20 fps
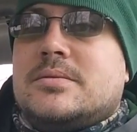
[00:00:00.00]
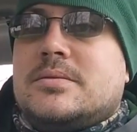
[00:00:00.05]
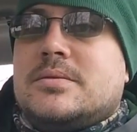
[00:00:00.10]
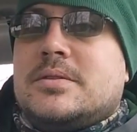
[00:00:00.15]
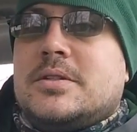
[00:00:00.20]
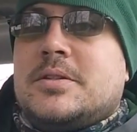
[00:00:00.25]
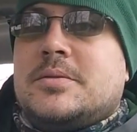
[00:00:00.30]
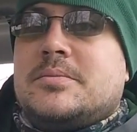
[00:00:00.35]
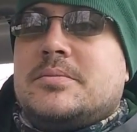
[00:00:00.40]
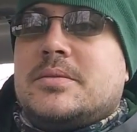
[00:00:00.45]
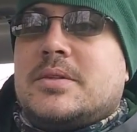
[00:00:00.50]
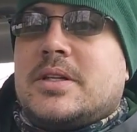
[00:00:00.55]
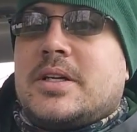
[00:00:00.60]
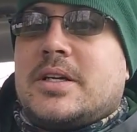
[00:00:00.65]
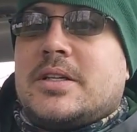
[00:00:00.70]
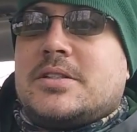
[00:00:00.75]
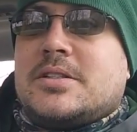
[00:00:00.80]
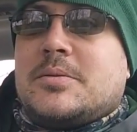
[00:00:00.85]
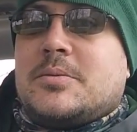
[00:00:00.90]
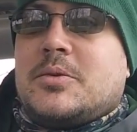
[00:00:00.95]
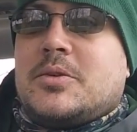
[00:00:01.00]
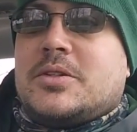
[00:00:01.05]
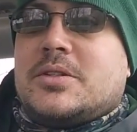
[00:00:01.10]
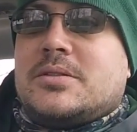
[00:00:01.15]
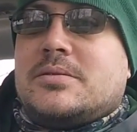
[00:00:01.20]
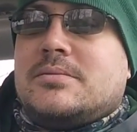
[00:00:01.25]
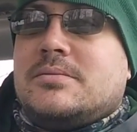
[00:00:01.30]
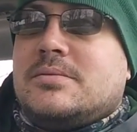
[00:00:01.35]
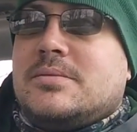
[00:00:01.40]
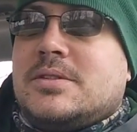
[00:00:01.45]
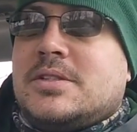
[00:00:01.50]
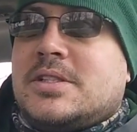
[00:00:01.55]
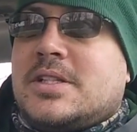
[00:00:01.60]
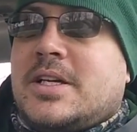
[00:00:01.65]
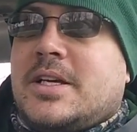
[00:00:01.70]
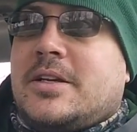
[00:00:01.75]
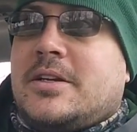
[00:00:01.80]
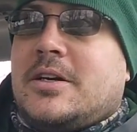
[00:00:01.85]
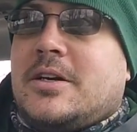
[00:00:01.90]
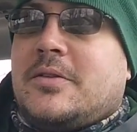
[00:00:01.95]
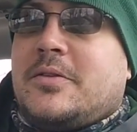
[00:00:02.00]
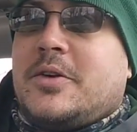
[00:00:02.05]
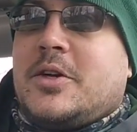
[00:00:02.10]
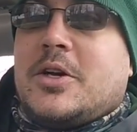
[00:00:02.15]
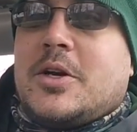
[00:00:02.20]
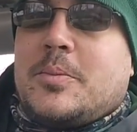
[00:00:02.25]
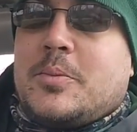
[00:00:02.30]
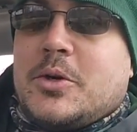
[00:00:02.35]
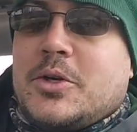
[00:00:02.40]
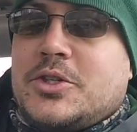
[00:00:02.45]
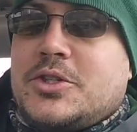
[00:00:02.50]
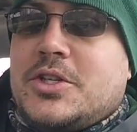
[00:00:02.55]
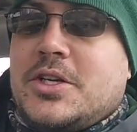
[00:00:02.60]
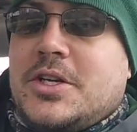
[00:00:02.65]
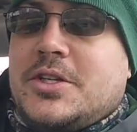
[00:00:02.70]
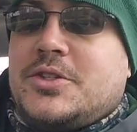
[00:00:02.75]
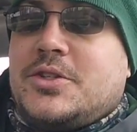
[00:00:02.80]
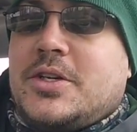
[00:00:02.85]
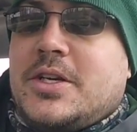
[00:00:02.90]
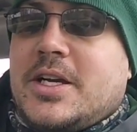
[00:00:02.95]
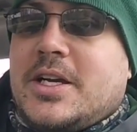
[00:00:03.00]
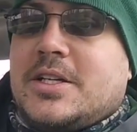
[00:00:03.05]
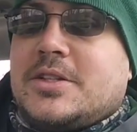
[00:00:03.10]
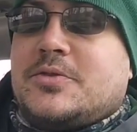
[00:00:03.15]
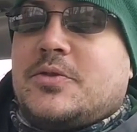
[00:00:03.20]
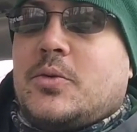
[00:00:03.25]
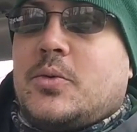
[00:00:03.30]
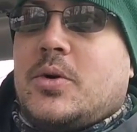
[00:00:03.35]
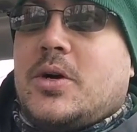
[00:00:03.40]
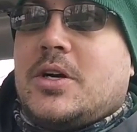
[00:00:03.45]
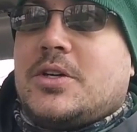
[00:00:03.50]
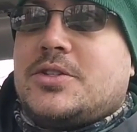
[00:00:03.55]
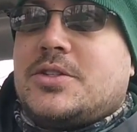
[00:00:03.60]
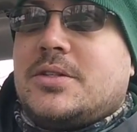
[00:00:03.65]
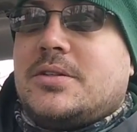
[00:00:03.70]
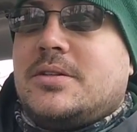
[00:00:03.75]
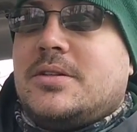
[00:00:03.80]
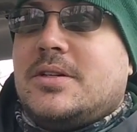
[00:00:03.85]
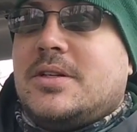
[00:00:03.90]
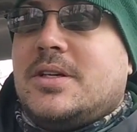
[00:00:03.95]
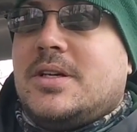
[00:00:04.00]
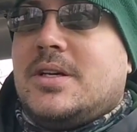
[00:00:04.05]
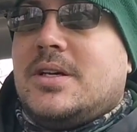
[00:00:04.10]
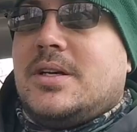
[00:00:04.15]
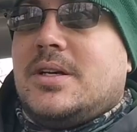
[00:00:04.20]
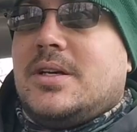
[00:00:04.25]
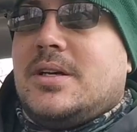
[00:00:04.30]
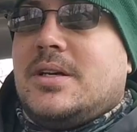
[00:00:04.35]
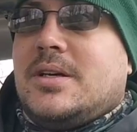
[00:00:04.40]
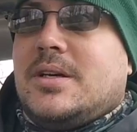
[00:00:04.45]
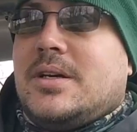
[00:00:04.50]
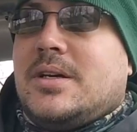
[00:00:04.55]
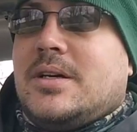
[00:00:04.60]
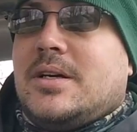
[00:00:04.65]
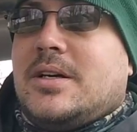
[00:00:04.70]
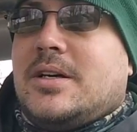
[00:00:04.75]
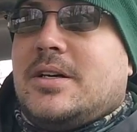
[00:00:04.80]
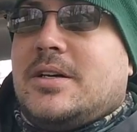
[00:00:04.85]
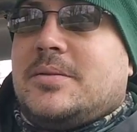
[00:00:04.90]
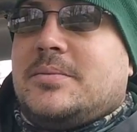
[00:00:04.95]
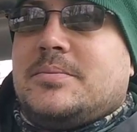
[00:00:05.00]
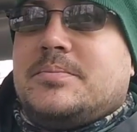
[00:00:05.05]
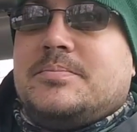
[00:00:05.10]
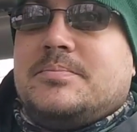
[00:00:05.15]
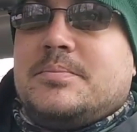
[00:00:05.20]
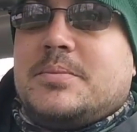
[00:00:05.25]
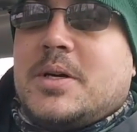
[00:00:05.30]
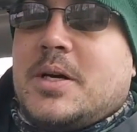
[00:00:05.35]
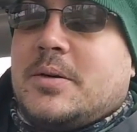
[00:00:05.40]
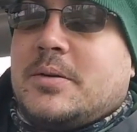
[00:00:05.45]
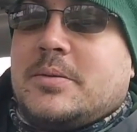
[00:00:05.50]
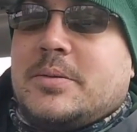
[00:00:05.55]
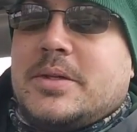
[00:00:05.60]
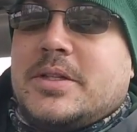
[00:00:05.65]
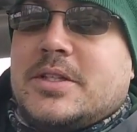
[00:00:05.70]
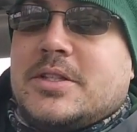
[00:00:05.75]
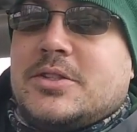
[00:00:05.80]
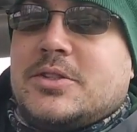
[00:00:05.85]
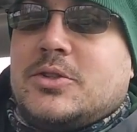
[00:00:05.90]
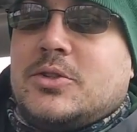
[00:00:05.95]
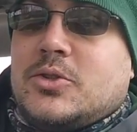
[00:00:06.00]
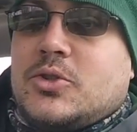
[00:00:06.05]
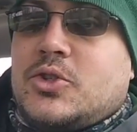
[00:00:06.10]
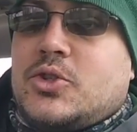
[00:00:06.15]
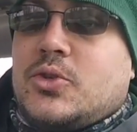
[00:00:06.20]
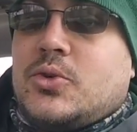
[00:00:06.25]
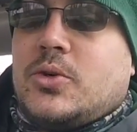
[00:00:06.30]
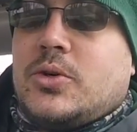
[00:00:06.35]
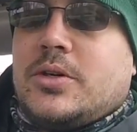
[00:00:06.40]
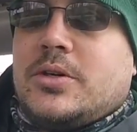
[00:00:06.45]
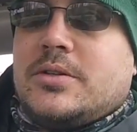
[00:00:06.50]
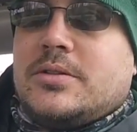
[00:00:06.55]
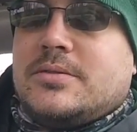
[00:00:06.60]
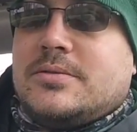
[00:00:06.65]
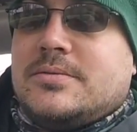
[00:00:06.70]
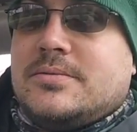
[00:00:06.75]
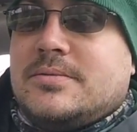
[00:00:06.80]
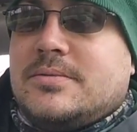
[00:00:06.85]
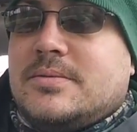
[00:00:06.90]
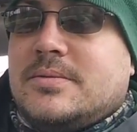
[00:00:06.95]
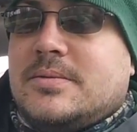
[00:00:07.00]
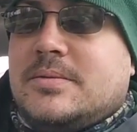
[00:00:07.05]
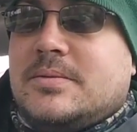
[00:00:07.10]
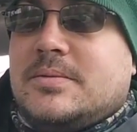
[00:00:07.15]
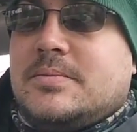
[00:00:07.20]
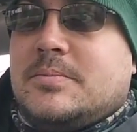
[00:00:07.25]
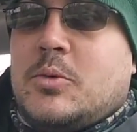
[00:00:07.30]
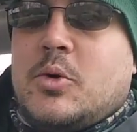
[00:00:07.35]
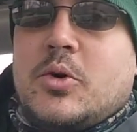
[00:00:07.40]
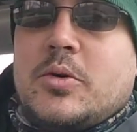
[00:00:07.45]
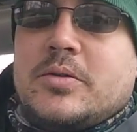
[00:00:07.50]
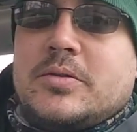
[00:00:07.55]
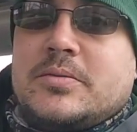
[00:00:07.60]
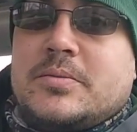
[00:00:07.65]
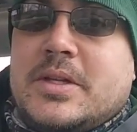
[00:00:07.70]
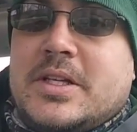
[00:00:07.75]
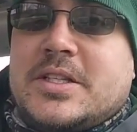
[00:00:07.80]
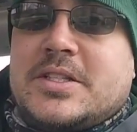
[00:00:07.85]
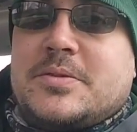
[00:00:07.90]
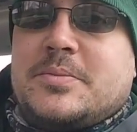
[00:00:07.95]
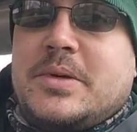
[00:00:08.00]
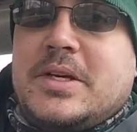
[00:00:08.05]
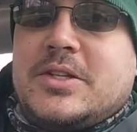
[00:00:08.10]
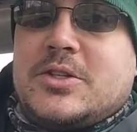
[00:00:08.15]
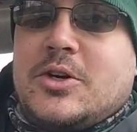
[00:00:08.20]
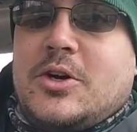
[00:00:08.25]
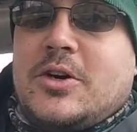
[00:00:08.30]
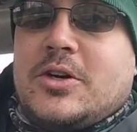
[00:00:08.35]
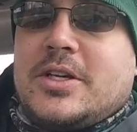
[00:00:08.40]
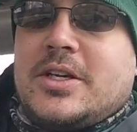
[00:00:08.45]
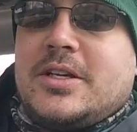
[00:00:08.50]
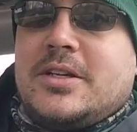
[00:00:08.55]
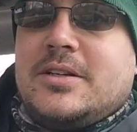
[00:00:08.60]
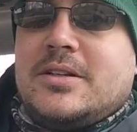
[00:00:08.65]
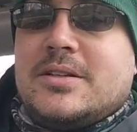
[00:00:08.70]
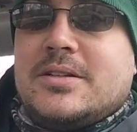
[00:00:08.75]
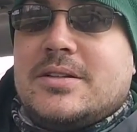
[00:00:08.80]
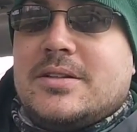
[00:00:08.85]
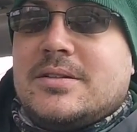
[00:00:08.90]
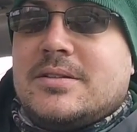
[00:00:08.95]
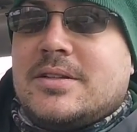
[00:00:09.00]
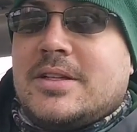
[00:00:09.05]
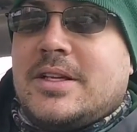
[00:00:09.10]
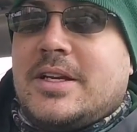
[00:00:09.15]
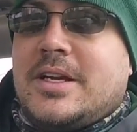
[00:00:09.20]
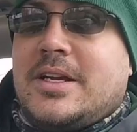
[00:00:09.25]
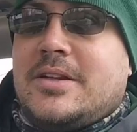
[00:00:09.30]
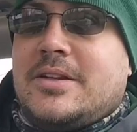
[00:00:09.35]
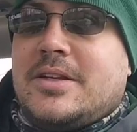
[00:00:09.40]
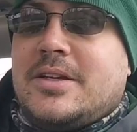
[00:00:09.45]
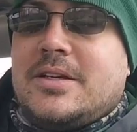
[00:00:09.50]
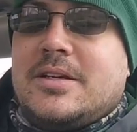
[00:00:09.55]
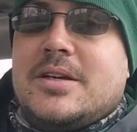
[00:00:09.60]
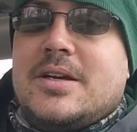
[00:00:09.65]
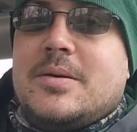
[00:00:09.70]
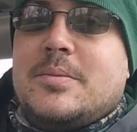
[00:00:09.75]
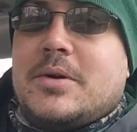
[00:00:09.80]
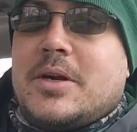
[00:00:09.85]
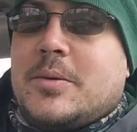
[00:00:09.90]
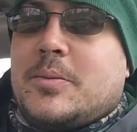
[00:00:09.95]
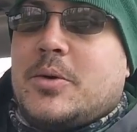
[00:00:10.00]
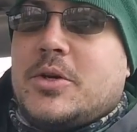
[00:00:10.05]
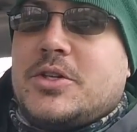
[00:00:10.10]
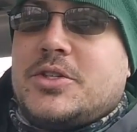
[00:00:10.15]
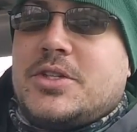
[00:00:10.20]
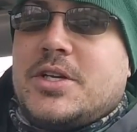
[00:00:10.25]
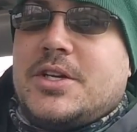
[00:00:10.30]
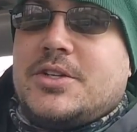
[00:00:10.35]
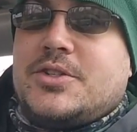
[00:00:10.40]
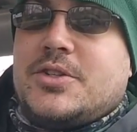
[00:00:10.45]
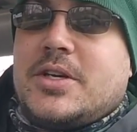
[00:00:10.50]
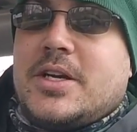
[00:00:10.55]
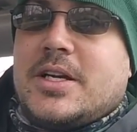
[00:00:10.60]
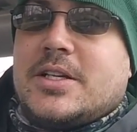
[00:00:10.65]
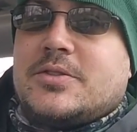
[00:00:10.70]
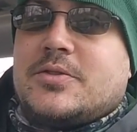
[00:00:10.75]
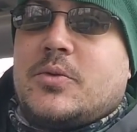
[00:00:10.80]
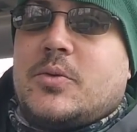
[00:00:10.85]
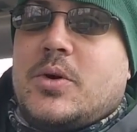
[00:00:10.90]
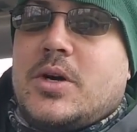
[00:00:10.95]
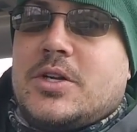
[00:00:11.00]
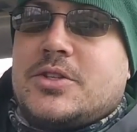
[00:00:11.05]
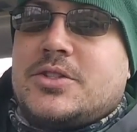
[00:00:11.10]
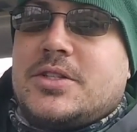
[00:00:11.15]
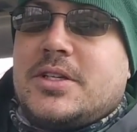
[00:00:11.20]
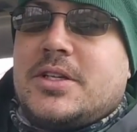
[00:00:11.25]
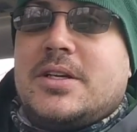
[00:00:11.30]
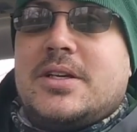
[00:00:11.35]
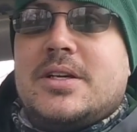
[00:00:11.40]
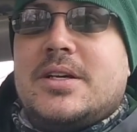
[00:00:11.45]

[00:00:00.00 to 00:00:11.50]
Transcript: Yep, I guess I'm going to sign off here. I appreciate you guys for watching. Um, probably this little short, more or less me talking than anything, but I appreciate you guys for watching.